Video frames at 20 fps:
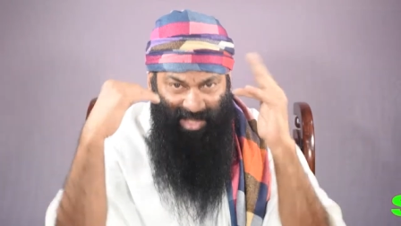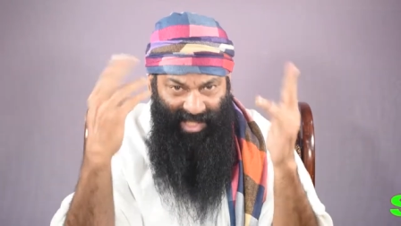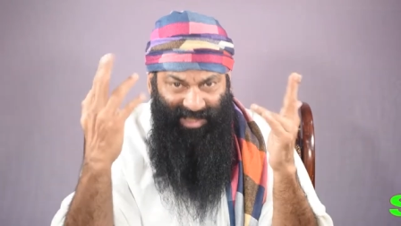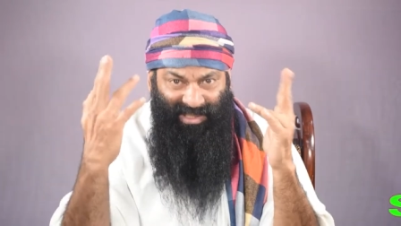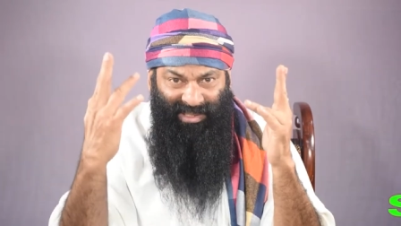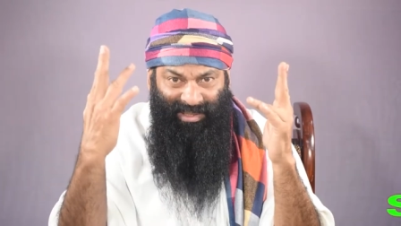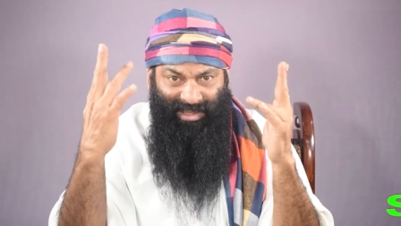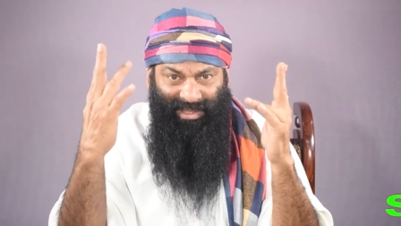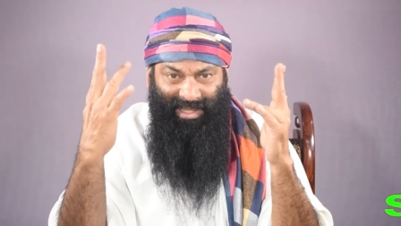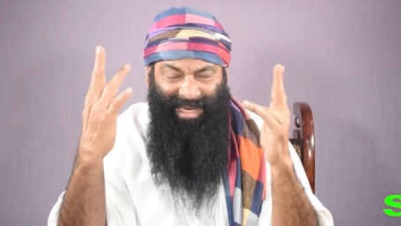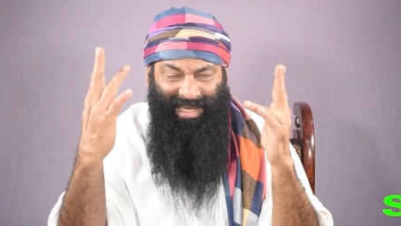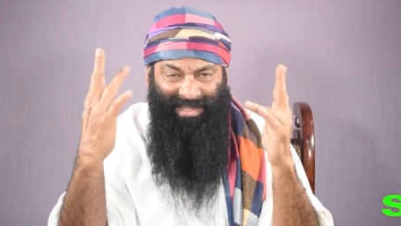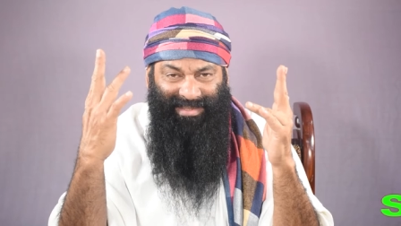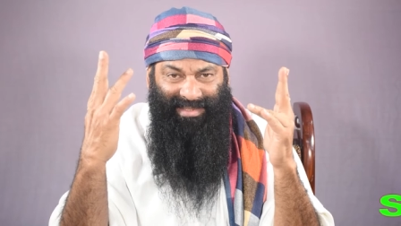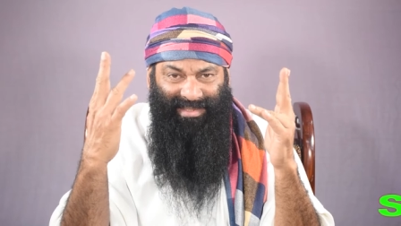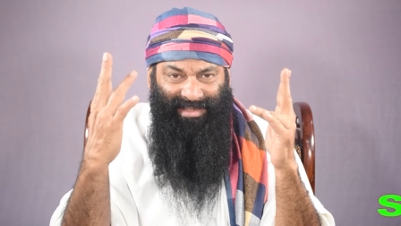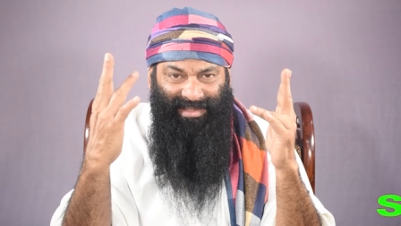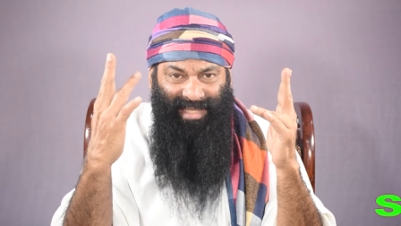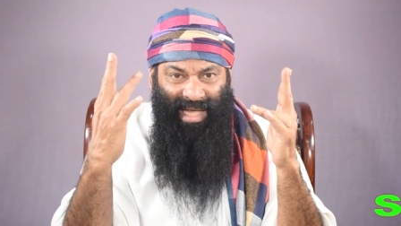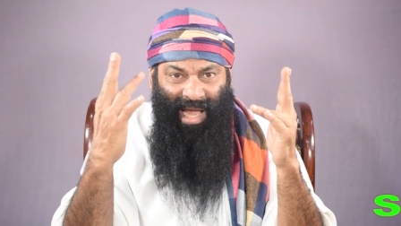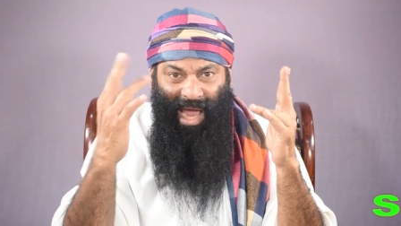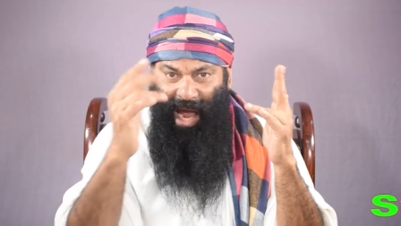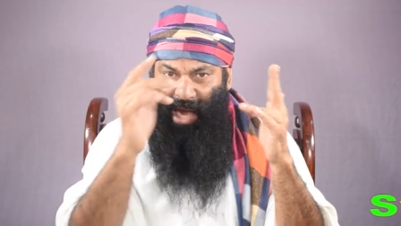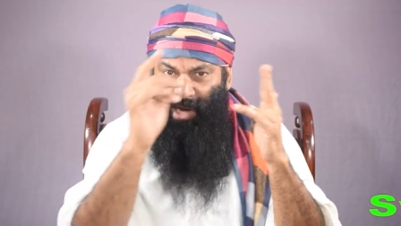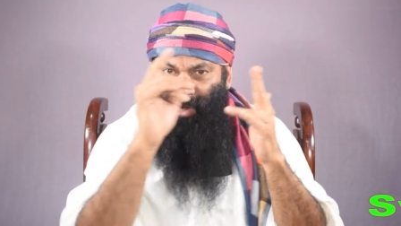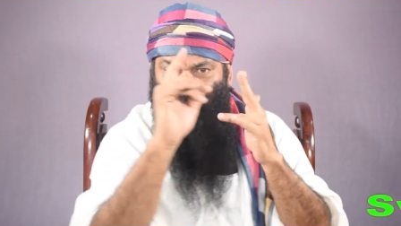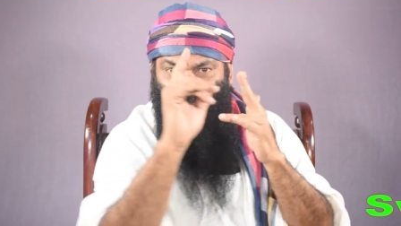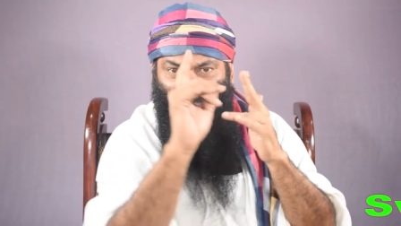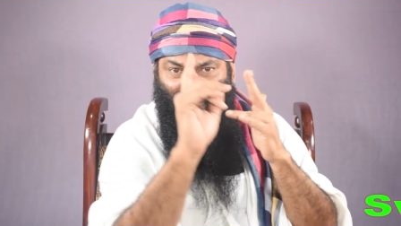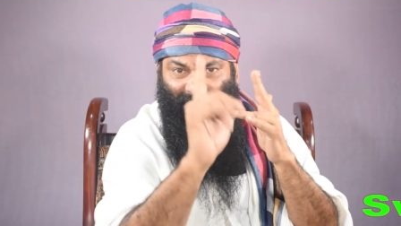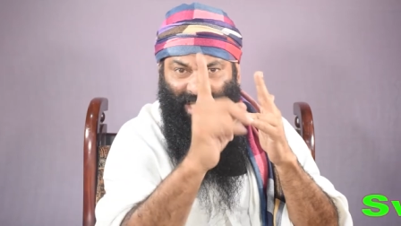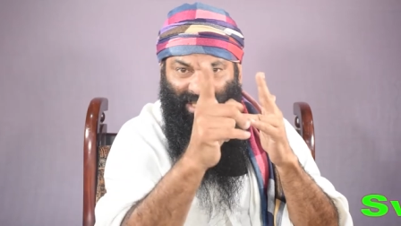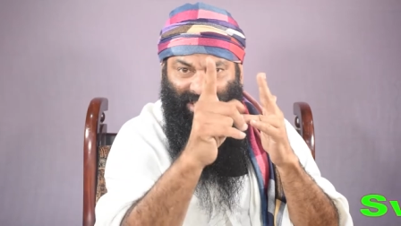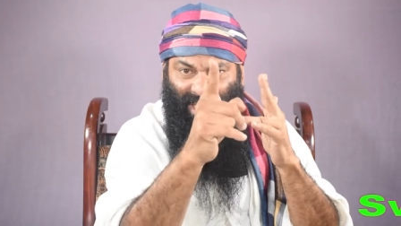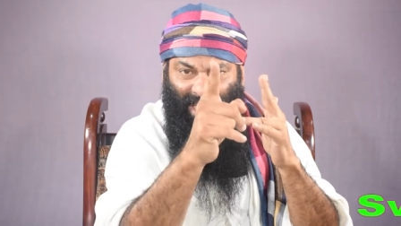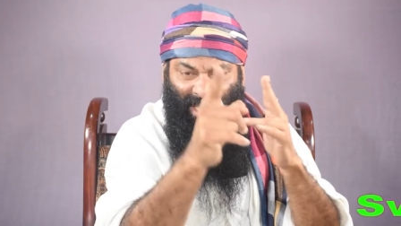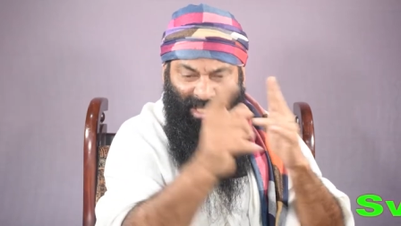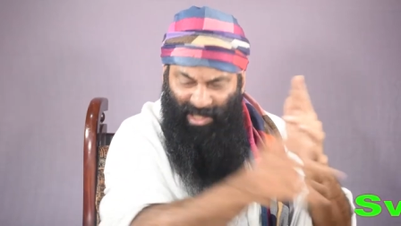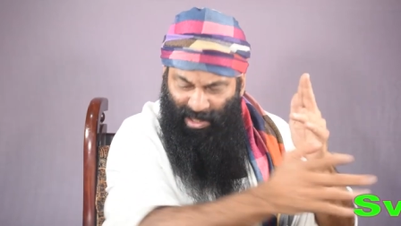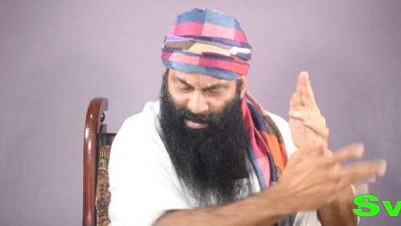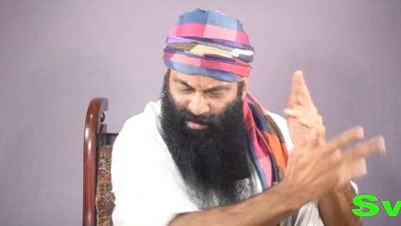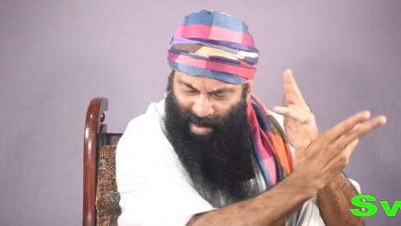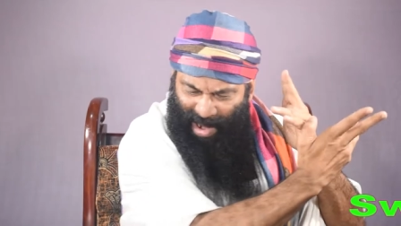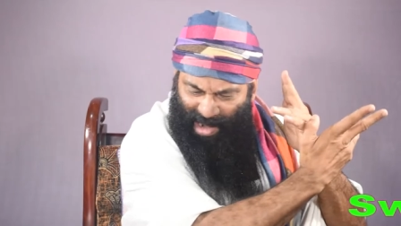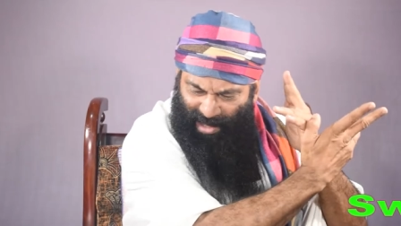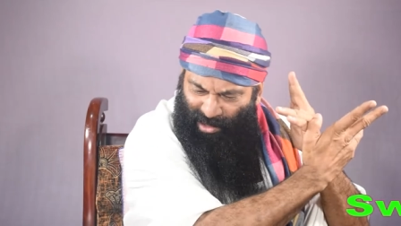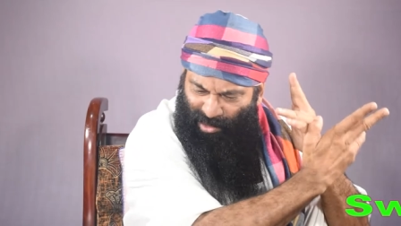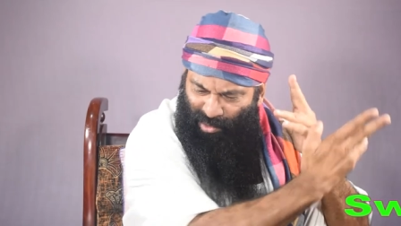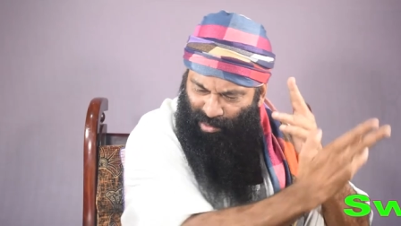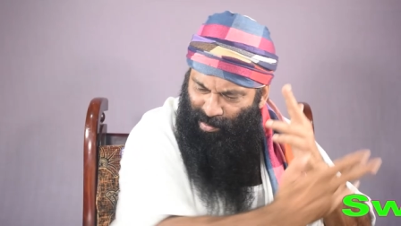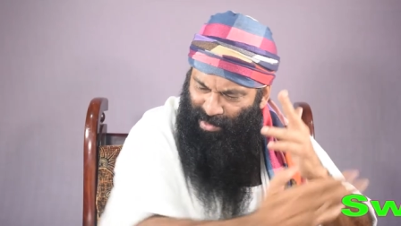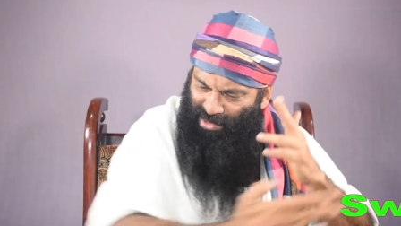discuss, and if there is anything bad, it will